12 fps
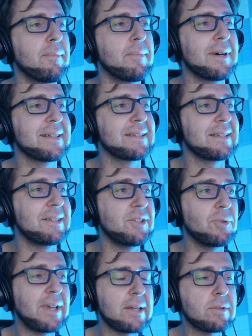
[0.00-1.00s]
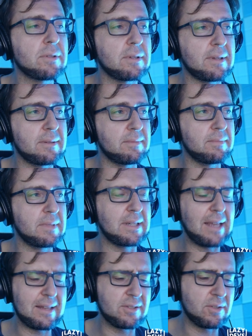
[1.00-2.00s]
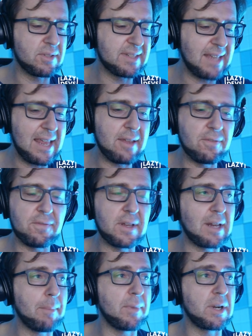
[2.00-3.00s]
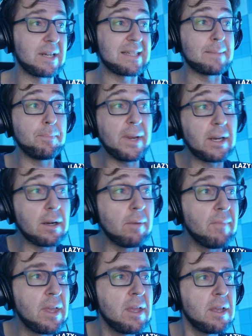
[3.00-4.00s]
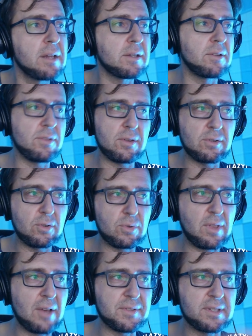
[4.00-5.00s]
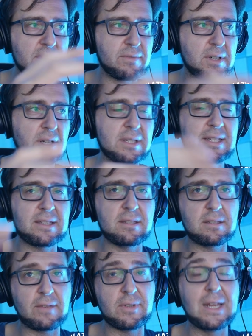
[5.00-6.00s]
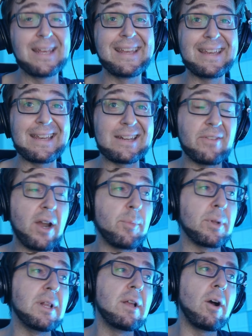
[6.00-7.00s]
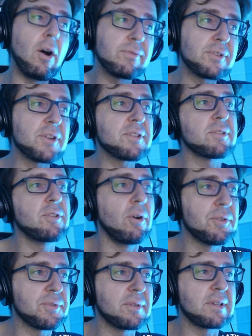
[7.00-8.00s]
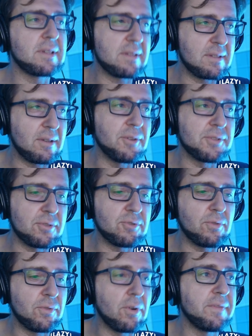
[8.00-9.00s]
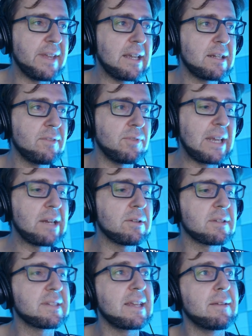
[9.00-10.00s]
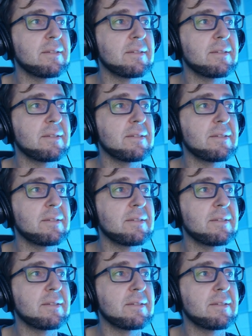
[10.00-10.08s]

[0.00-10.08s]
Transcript: but you cannot uh, save a number that is bigger than 32,767 in a variable. Of course, you also this is also true of negative, you cannot say,